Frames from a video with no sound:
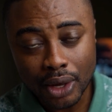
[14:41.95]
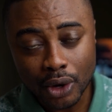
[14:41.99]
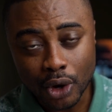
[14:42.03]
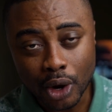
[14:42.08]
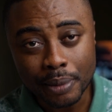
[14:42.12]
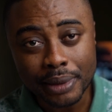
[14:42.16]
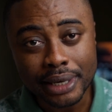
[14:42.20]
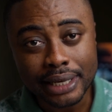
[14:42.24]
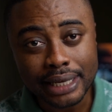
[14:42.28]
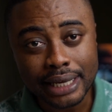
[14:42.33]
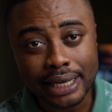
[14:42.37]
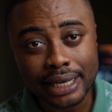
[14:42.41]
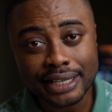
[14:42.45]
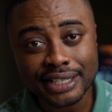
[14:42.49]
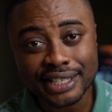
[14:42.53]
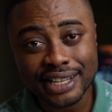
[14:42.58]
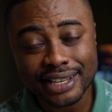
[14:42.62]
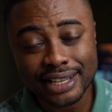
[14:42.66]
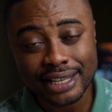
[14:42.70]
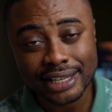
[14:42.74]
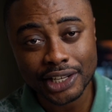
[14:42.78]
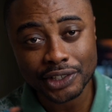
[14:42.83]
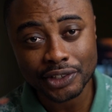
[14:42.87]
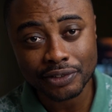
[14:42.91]

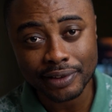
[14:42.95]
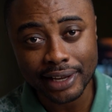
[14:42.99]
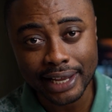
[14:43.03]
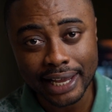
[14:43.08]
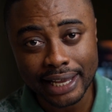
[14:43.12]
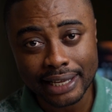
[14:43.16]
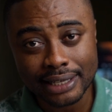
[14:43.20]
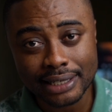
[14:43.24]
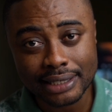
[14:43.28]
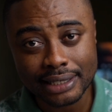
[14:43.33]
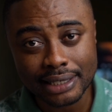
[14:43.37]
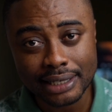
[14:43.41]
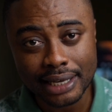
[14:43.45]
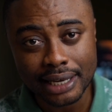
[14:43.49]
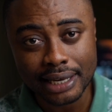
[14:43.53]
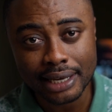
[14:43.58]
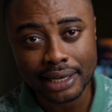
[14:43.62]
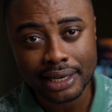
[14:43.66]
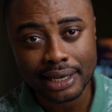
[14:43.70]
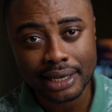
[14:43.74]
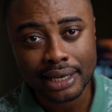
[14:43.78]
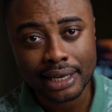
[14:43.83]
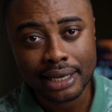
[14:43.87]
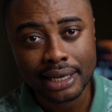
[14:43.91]
Communications and that of the
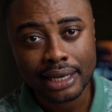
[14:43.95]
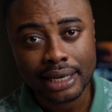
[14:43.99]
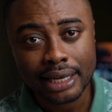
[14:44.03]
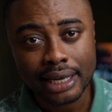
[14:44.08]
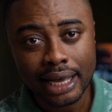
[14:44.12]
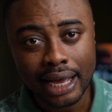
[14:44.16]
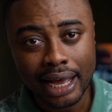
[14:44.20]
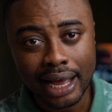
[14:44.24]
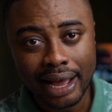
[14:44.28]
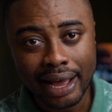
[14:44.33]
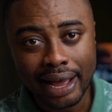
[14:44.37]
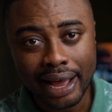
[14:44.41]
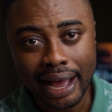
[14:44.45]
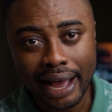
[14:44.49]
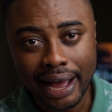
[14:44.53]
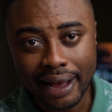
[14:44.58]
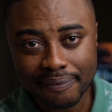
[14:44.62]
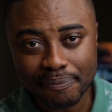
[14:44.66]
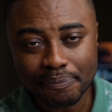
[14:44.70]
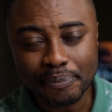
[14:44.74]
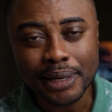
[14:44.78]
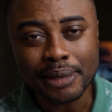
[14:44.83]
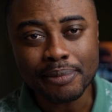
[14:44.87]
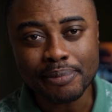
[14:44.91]
NCA,
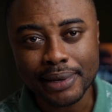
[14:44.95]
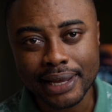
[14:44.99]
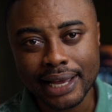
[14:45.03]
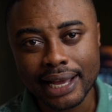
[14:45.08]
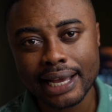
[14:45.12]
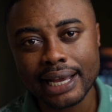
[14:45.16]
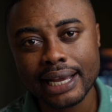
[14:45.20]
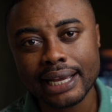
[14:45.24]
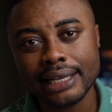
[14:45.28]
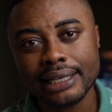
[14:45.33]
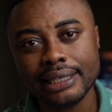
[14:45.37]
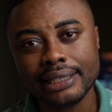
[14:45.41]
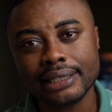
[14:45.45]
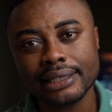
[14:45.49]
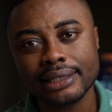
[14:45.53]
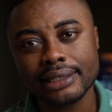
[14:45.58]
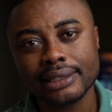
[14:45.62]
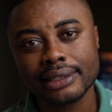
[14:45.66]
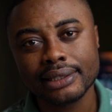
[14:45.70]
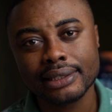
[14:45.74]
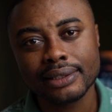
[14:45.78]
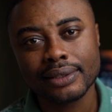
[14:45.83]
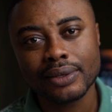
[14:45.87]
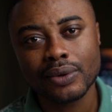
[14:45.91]
have been behind
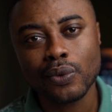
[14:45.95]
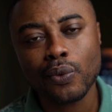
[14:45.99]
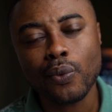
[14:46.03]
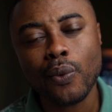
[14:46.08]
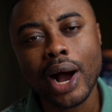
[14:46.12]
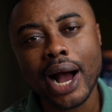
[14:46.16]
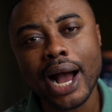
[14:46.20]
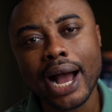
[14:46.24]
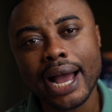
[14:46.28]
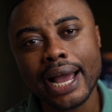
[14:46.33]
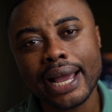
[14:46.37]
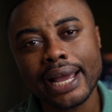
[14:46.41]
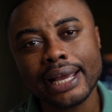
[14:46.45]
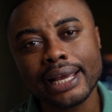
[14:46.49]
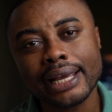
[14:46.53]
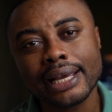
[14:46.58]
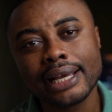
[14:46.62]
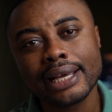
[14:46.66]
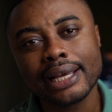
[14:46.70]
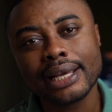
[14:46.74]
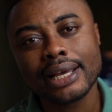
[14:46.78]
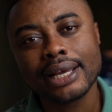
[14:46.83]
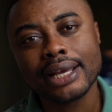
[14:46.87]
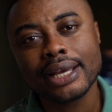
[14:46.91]
why
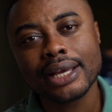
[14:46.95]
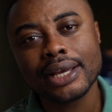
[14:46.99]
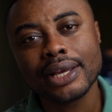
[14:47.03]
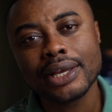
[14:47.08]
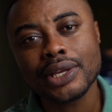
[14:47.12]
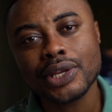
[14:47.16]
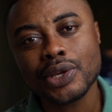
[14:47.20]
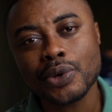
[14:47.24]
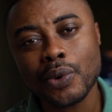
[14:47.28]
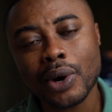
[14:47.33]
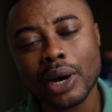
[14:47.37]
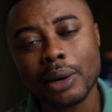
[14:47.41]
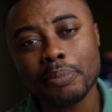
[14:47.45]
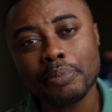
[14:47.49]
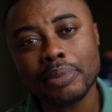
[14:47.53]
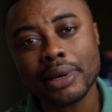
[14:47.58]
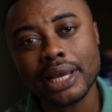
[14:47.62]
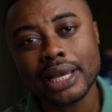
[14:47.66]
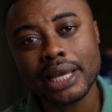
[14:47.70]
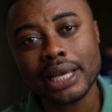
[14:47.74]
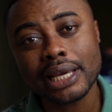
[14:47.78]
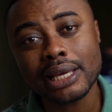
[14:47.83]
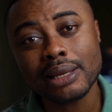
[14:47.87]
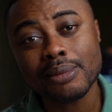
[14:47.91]
you are
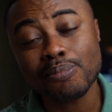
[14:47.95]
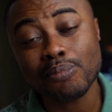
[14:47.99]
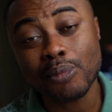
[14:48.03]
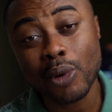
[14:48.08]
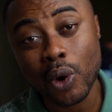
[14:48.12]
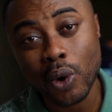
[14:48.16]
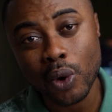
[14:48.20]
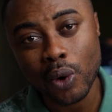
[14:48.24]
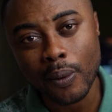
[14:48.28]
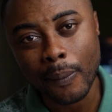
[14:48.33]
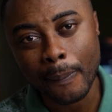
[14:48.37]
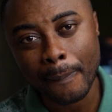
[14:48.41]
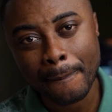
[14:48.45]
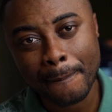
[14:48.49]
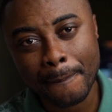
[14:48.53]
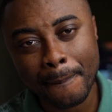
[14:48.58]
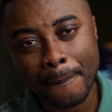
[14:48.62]
paying more